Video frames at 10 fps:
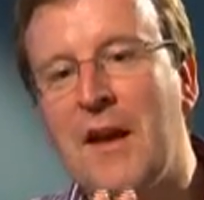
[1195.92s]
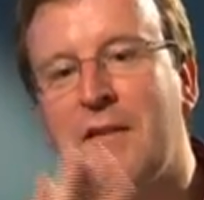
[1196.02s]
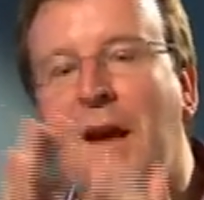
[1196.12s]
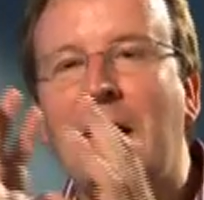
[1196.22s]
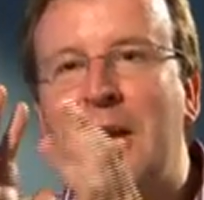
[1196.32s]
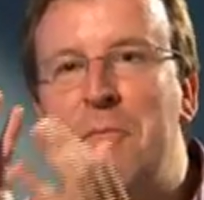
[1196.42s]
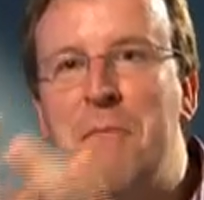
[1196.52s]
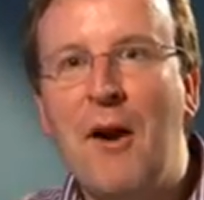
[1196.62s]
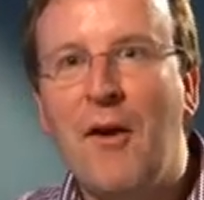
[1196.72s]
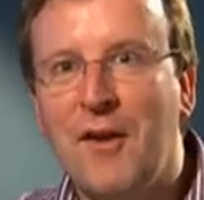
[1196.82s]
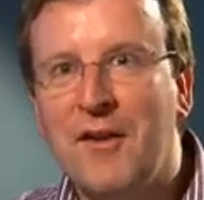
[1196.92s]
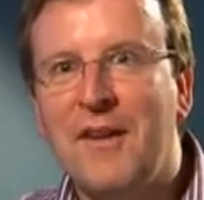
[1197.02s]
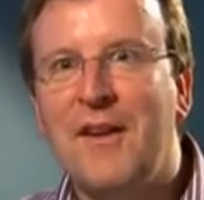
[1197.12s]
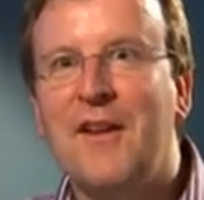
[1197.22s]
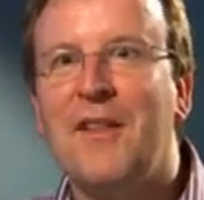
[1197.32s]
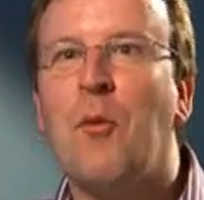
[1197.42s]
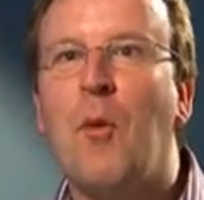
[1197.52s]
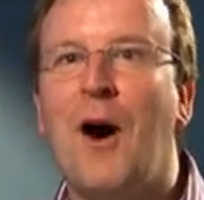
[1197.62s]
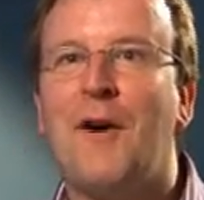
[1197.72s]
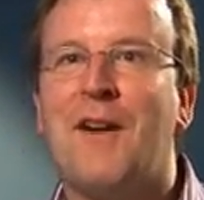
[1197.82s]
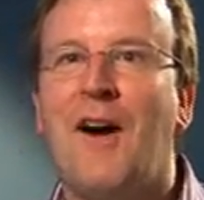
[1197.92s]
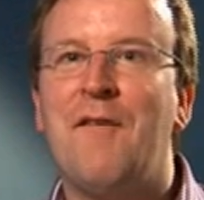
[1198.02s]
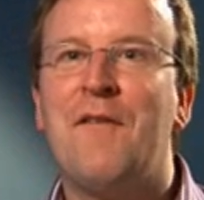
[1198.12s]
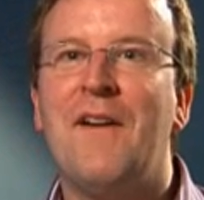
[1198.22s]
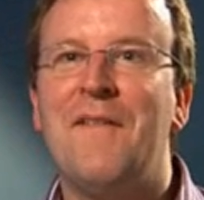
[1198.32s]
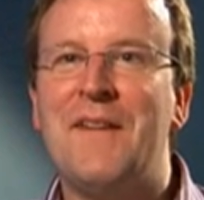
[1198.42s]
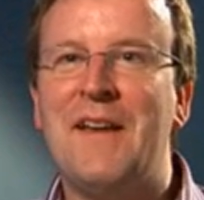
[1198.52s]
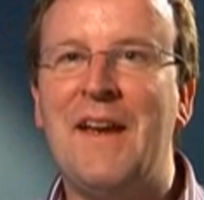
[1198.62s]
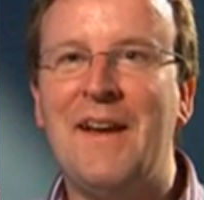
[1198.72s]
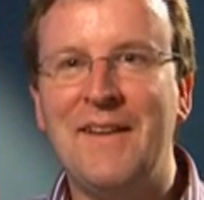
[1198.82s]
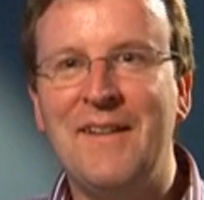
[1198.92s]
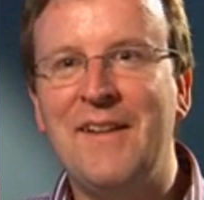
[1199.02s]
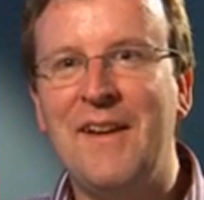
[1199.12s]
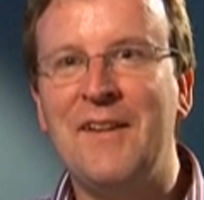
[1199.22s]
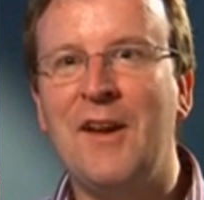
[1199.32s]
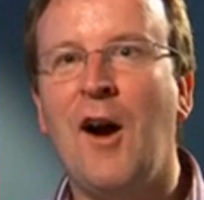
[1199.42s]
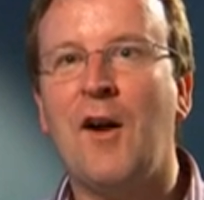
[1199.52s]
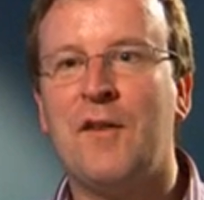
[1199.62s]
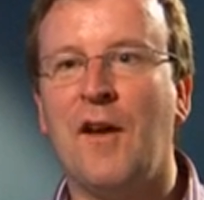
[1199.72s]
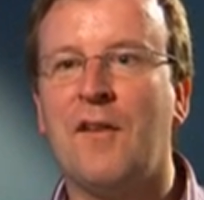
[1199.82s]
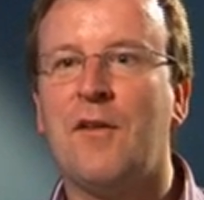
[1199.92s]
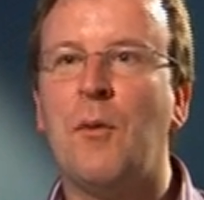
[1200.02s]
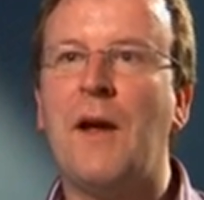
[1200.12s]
exactly mirrored the wildlife in the Arctic. So